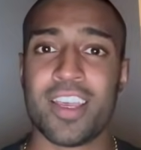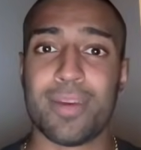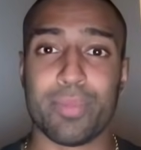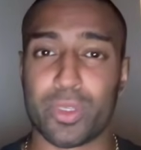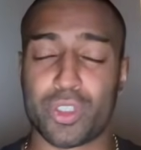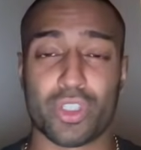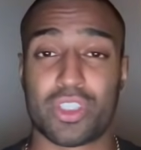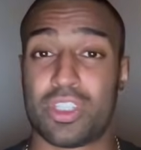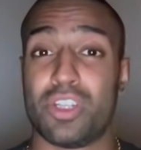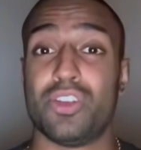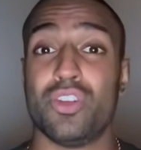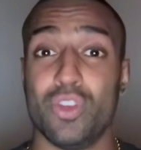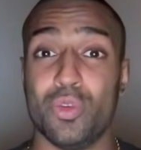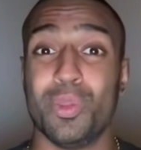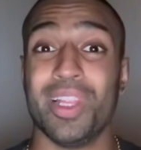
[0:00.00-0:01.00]
but just a
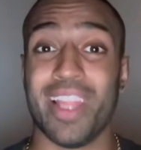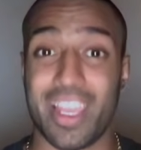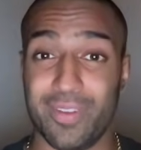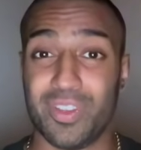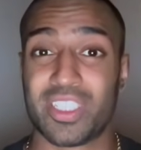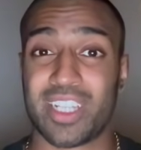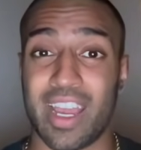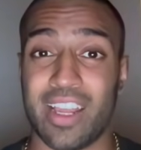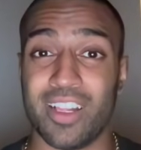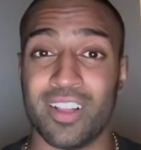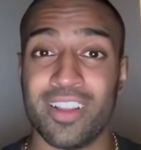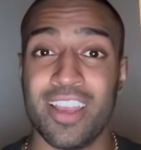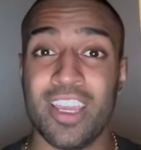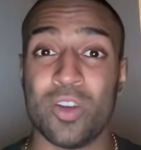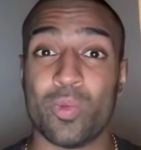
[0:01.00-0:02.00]
new lifestyle